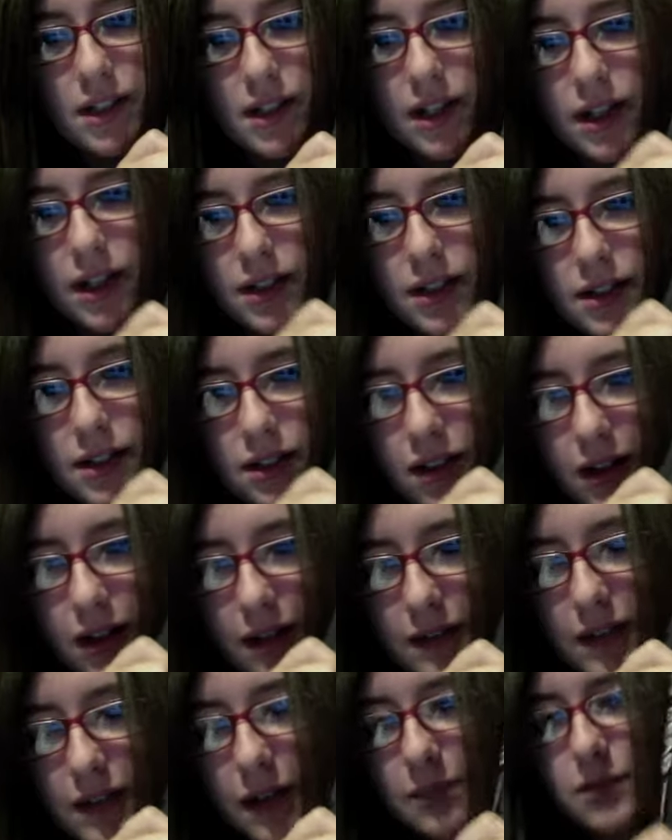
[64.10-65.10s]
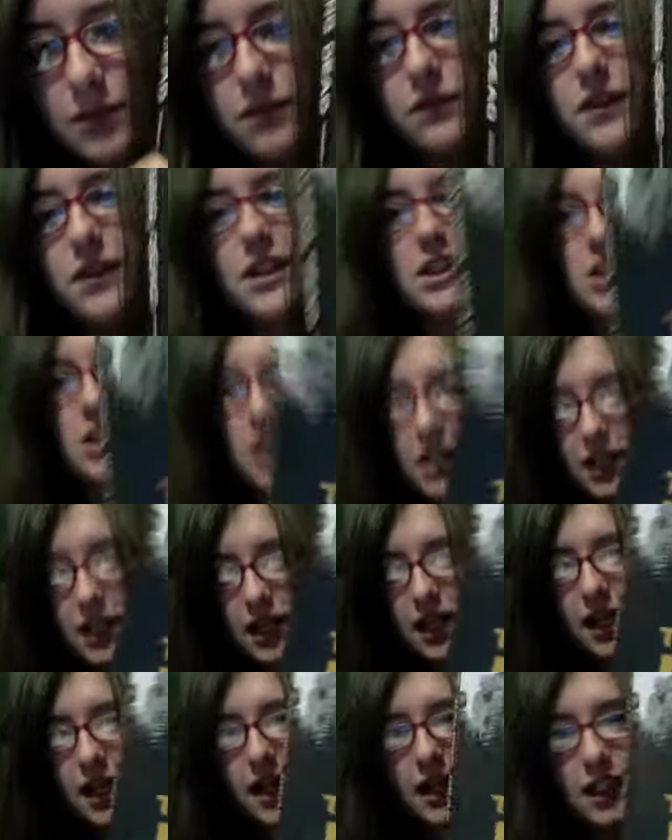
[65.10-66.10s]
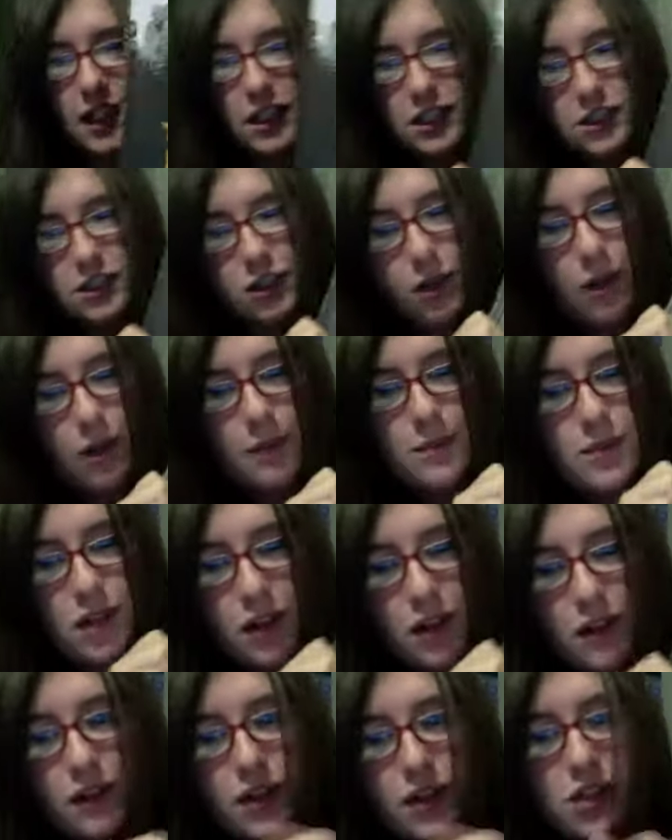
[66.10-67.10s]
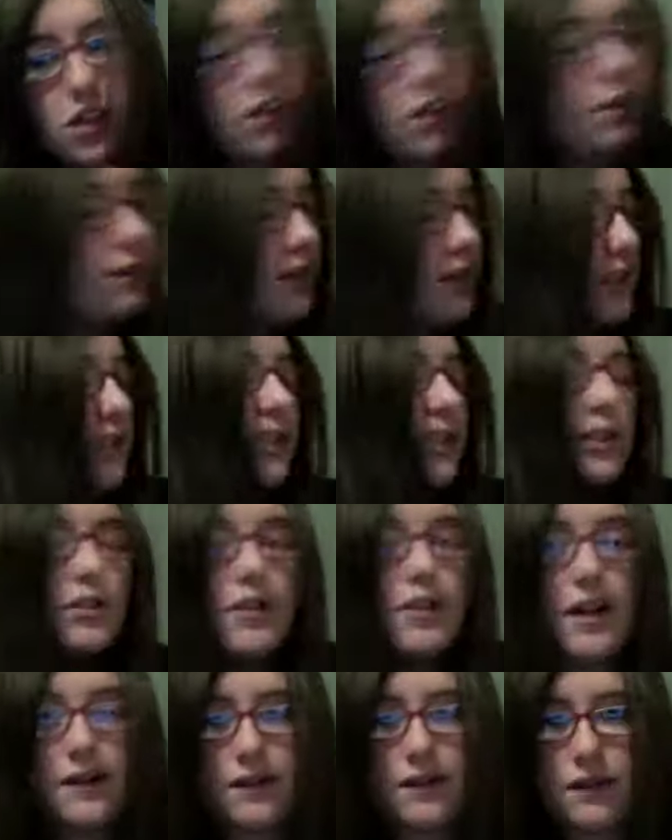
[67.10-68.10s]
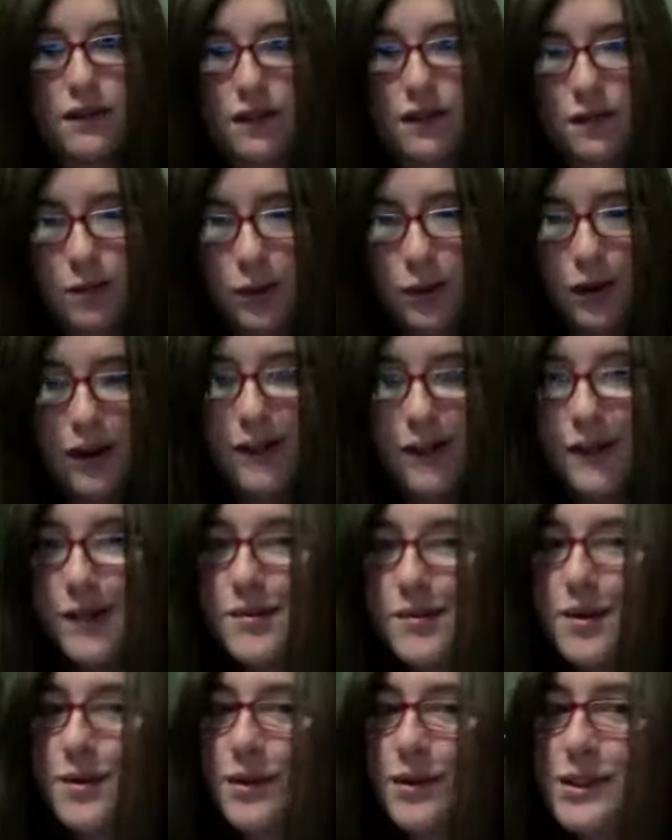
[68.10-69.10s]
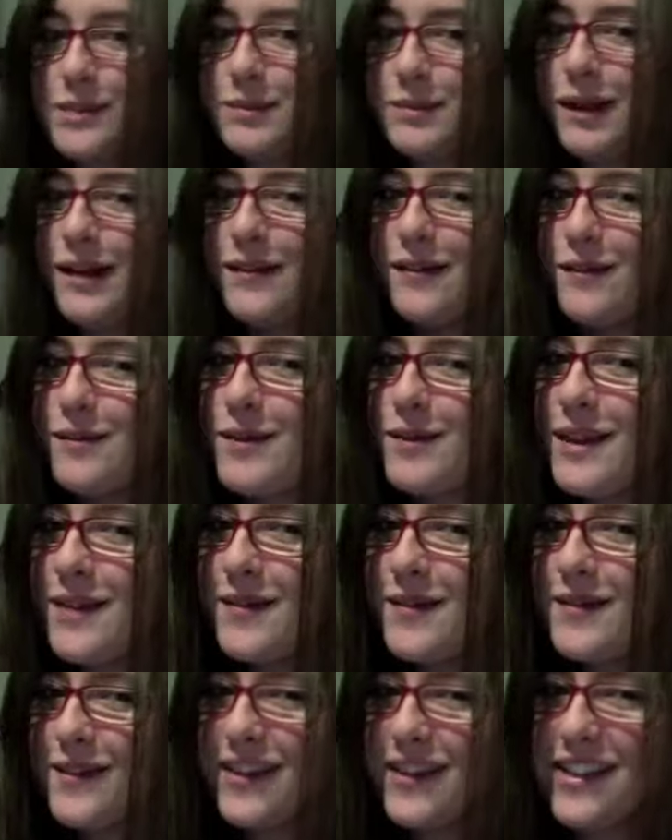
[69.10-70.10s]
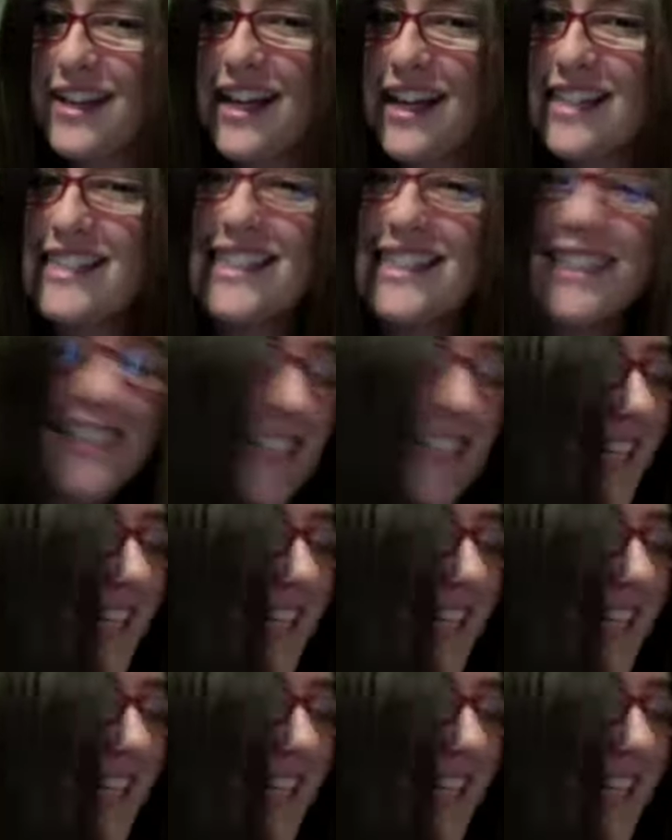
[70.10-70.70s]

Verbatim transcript: I did not have time to finish it. So I'm trying to finish all of these. I don't have the fifth book. If anybody wants to buy it for me, that'd be fantastic.